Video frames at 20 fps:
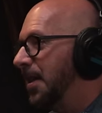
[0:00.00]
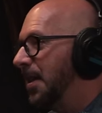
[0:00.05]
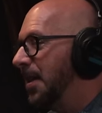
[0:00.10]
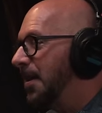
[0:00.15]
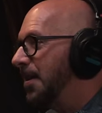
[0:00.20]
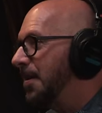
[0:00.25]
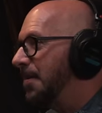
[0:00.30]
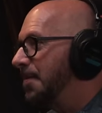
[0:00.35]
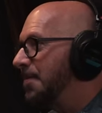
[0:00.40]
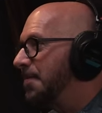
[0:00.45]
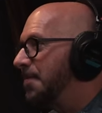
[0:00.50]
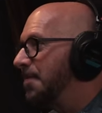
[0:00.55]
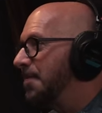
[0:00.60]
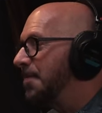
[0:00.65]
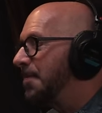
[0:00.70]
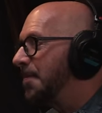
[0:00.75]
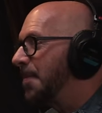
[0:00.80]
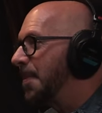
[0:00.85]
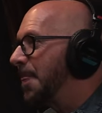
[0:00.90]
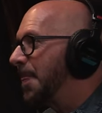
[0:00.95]

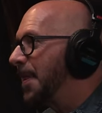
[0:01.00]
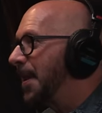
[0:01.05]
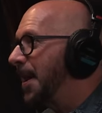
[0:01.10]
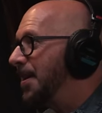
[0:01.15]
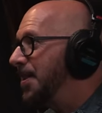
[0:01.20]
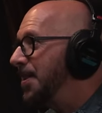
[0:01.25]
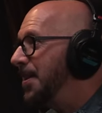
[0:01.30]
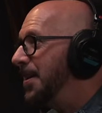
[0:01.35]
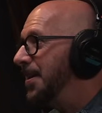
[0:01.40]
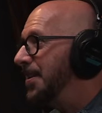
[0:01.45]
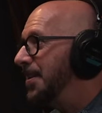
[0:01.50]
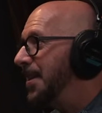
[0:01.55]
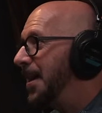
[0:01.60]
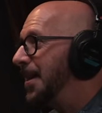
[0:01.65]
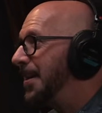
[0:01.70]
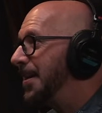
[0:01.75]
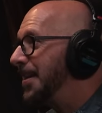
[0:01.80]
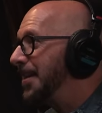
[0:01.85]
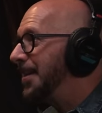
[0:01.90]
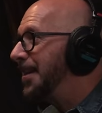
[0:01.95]
um I think
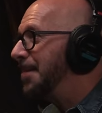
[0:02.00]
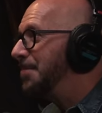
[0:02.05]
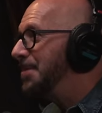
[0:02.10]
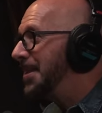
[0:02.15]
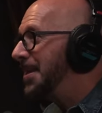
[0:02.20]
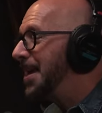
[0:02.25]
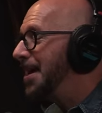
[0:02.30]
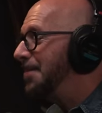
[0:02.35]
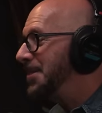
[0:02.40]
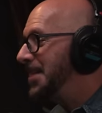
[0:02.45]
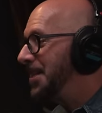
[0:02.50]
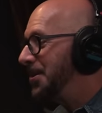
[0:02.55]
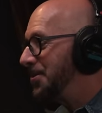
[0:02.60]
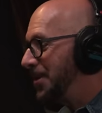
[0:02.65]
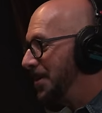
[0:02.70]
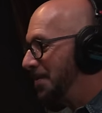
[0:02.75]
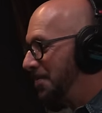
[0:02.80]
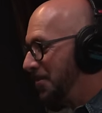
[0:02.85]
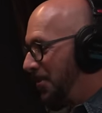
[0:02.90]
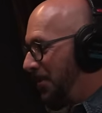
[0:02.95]
that I mean the game's an
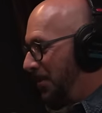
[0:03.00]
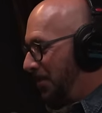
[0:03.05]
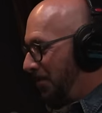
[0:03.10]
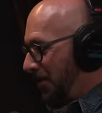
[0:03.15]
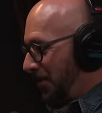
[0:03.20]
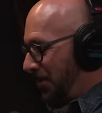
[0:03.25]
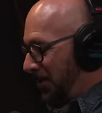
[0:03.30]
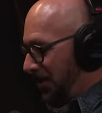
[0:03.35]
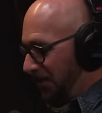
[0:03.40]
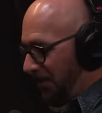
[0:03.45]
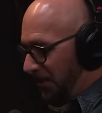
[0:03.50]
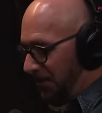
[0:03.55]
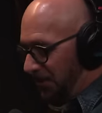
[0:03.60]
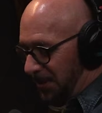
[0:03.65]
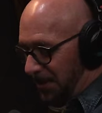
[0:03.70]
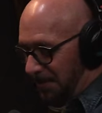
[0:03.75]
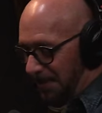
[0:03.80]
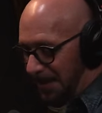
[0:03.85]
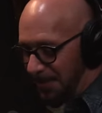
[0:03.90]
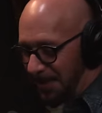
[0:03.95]
interesting book, which is which
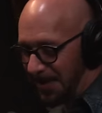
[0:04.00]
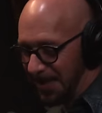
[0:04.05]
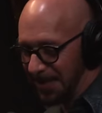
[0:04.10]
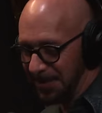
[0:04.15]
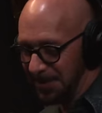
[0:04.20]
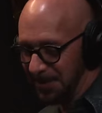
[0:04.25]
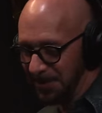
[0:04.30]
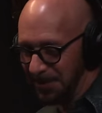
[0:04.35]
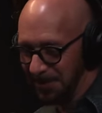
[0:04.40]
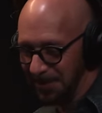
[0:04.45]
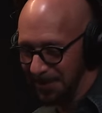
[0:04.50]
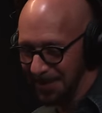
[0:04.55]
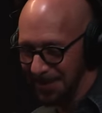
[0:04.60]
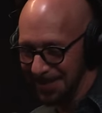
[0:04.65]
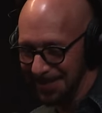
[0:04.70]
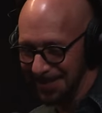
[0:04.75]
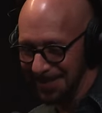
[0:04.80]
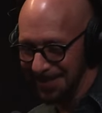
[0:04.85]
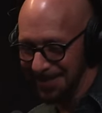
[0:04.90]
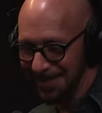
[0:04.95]
was about my sort of
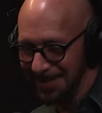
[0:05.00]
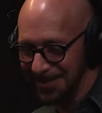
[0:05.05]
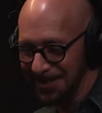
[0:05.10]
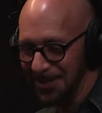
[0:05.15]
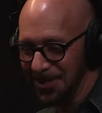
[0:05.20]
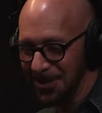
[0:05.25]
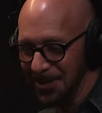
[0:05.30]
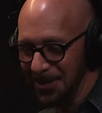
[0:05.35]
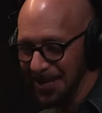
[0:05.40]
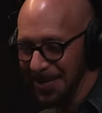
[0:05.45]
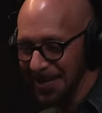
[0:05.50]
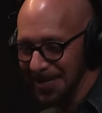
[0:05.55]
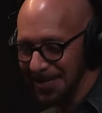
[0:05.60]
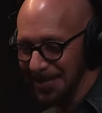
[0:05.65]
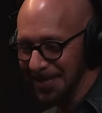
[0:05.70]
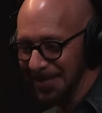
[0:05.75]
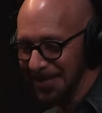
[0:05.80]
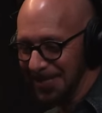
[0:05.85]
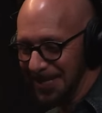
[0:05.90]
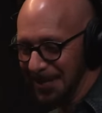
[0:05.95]
journey
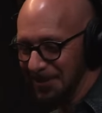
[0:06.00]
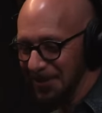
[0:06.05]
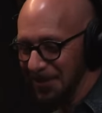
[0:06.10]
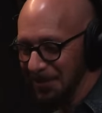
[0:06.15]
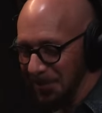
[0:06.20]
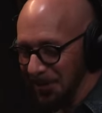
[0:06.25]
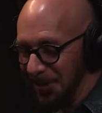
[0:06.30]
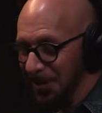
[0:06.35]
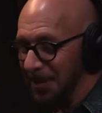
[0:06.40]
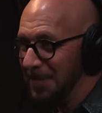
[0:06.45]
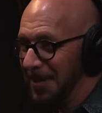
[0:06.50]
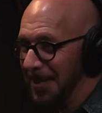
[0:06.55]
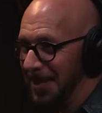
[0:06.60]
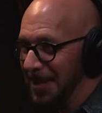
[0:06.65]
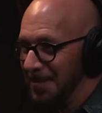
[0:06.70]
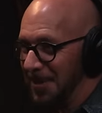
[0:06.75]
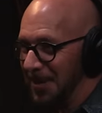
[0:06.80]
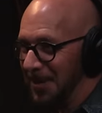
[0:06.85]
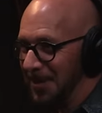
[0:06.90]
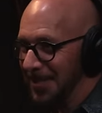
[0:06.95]
into the secret world of
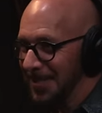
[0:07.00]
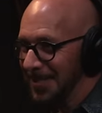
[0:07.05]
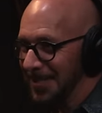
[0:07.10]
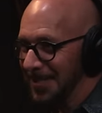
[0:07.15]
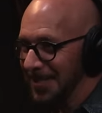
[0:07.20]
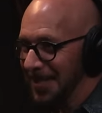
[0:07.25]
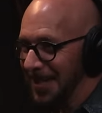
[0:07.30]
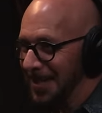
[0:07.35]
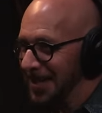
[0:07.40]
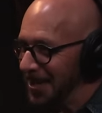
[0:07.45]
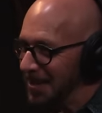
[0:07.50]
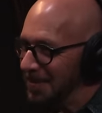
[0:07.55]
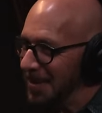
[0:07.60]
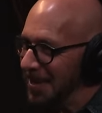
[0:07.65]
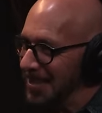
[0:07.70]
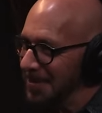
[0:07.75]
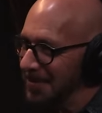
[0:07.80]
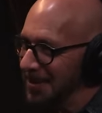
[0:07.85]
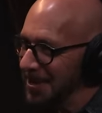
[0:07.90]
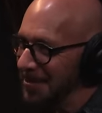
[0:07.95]
pickup artists. I think you
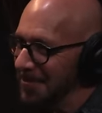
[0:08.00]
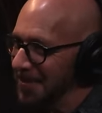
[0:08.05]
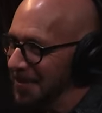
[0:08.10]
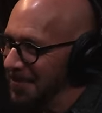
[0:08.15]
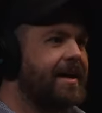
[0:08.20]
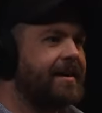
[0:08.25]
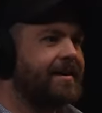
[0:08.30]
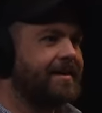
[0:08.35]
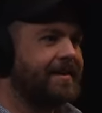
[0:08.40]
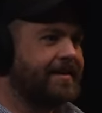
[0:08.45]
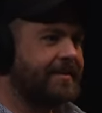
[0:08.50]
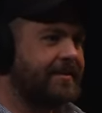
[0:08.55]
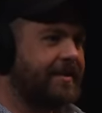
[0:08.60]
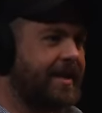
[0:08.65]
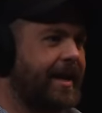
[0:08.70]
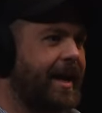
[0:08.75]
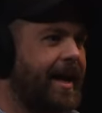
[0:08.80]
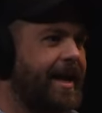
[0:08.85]
met some of them. Yeah, I'm sure you did. Yeah,